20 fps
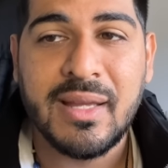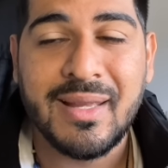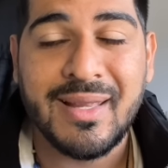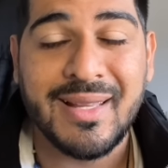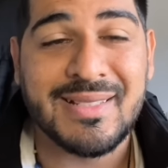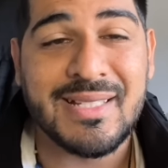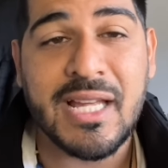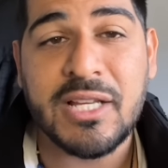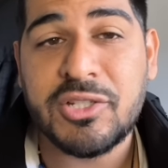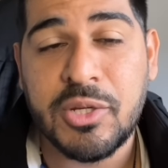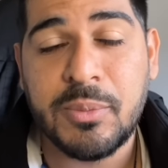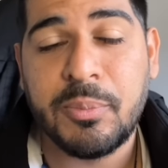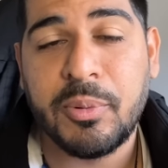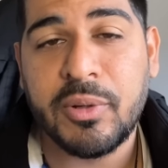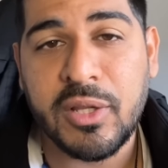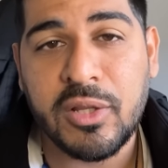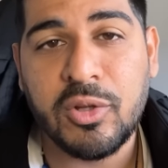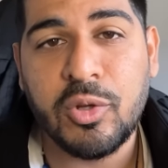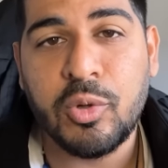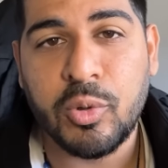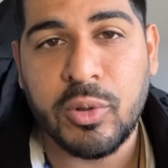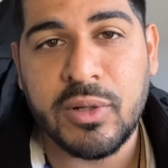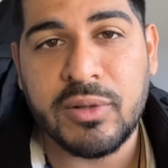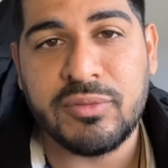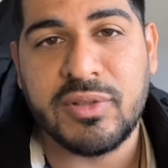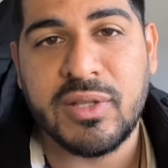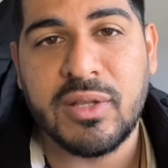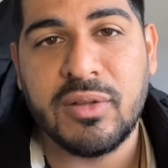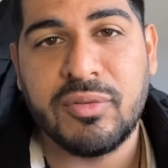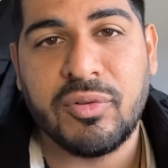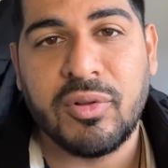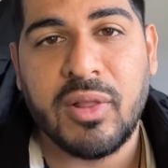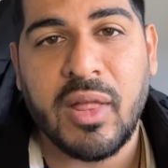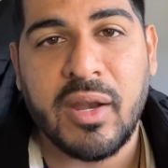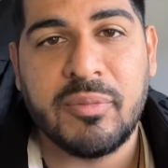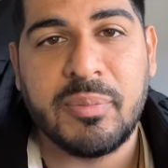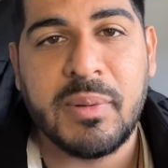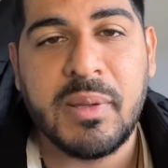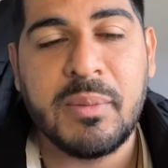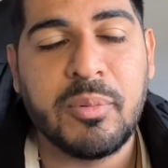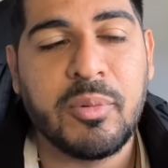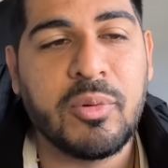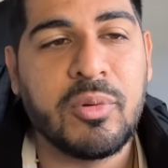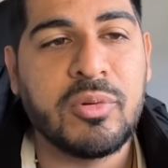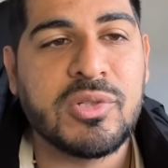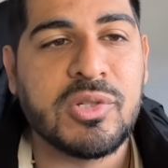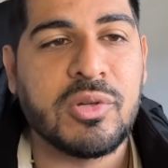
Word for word: it's actually a pretty lucrative deal for a lot of people.